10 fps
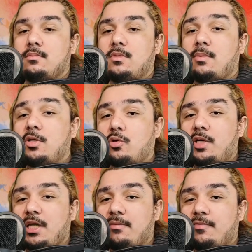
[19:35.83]
The
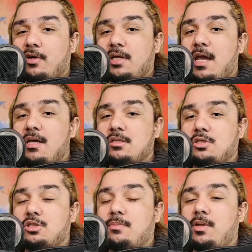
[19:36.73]
majority of your case
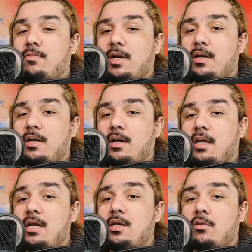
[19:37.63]
should be written
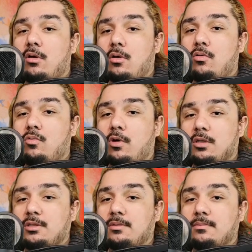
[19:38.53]
in your own
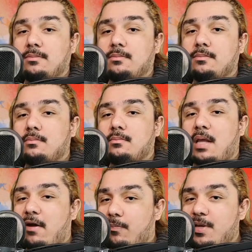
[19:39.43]
words.
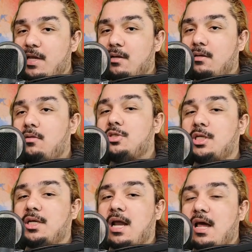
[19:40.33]
I repeat, you
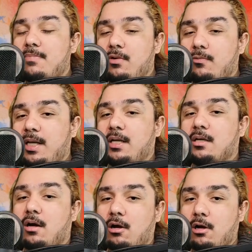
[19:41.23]
should not be reading
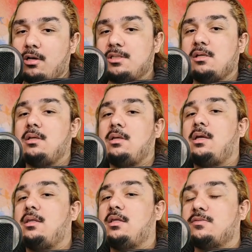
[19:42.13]
cards
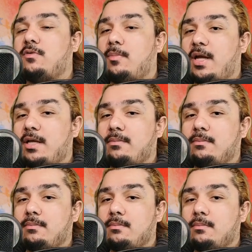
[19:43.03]
in this format.
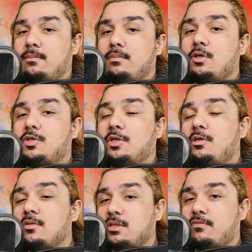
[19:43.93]
You should
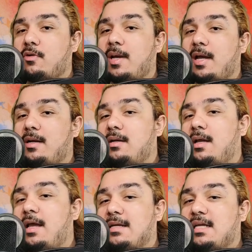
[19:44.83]
use the format
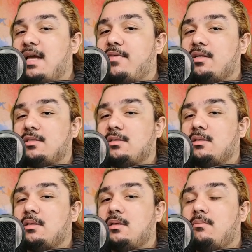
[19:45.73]
as evidence,
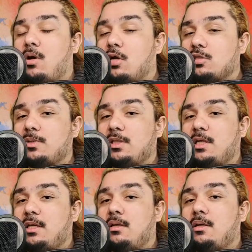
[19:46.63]
but
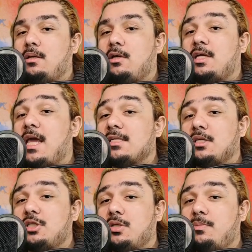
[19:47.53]
ultimately, your
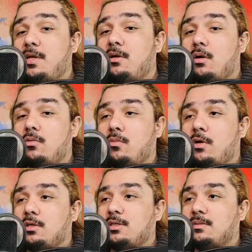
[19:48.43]
cases should be your own
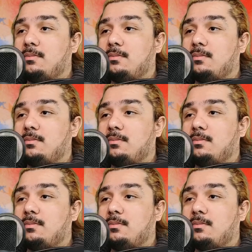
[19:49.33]
words.